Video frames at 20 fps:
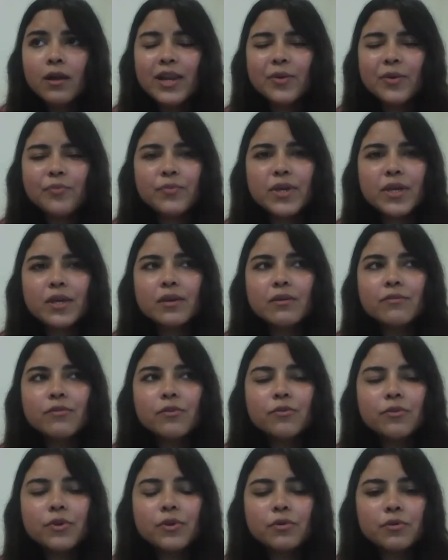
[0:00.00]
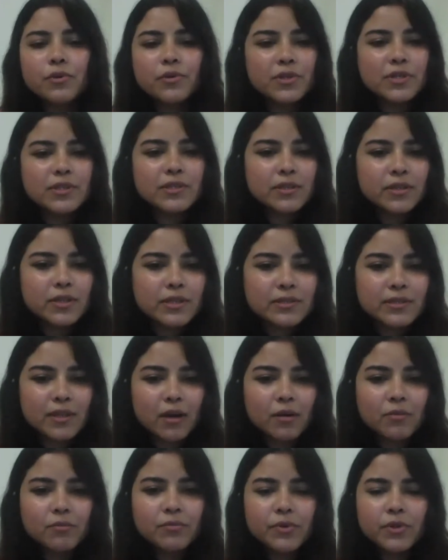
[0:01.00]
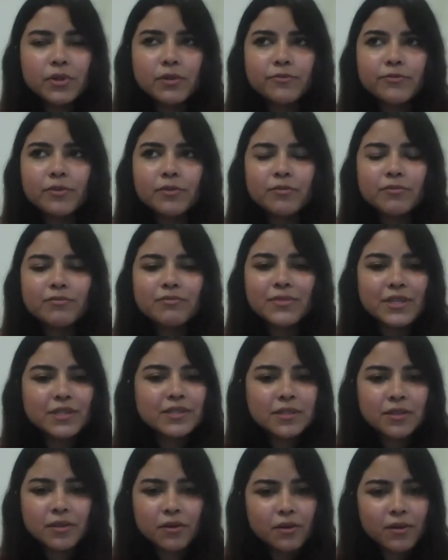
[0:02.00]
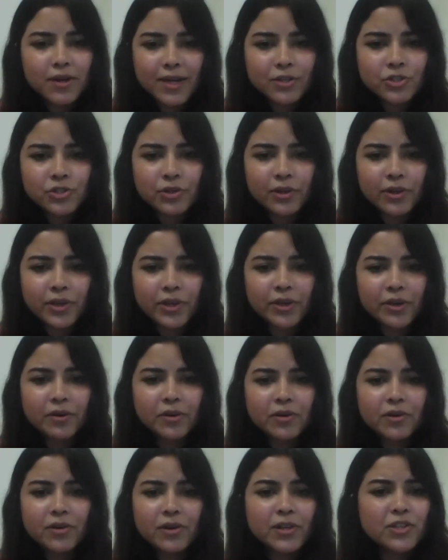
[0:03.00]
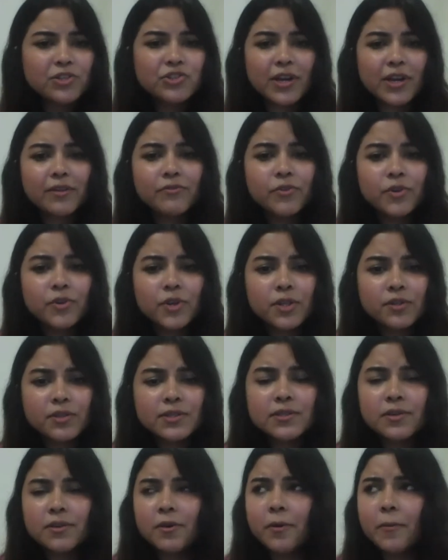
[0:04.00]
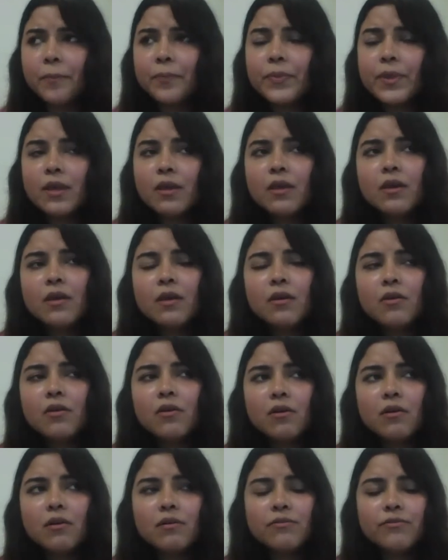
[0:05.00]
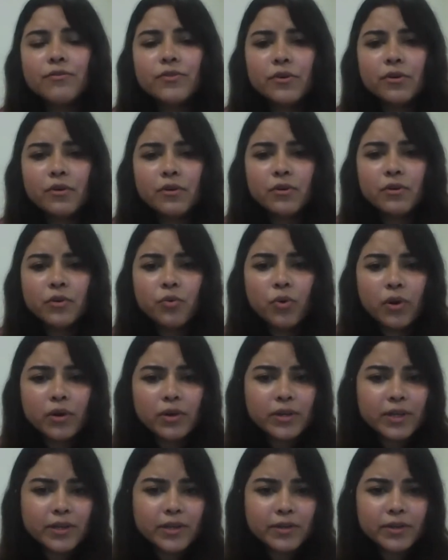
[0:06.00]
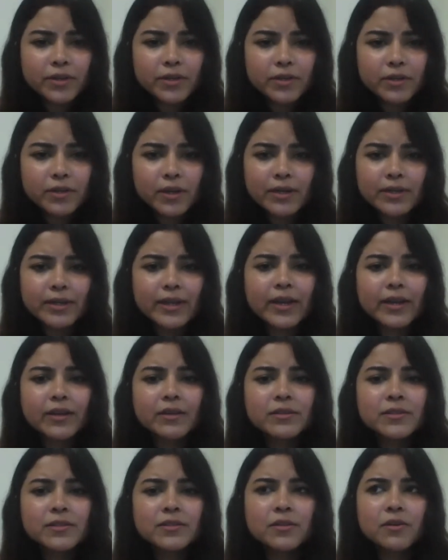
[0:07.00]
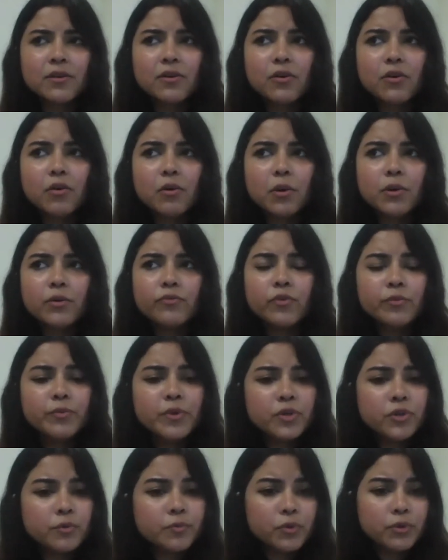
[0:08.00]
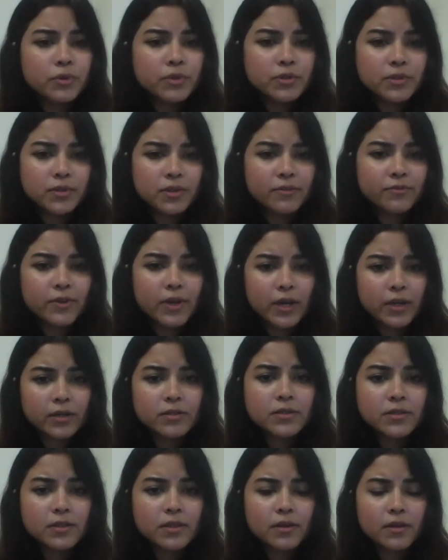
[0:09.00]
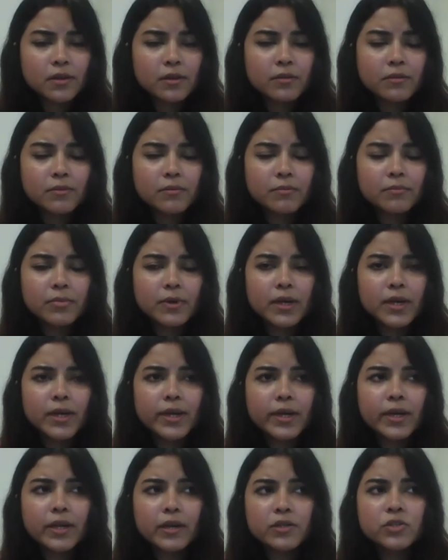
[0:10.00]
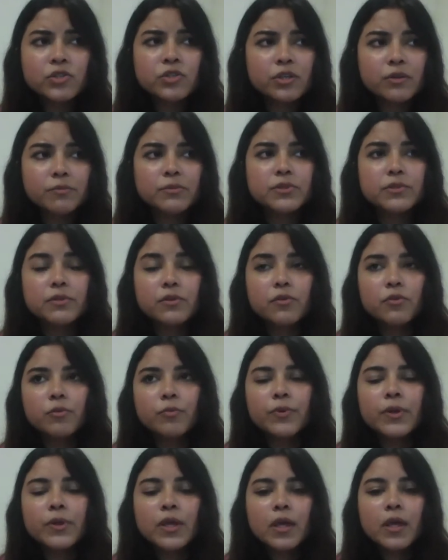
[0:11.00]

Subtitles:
Let me give you, you know, a recent example from this year, actually, early January this year, of the coordinated attacks on women reporters in Afghanistan by an extremist group.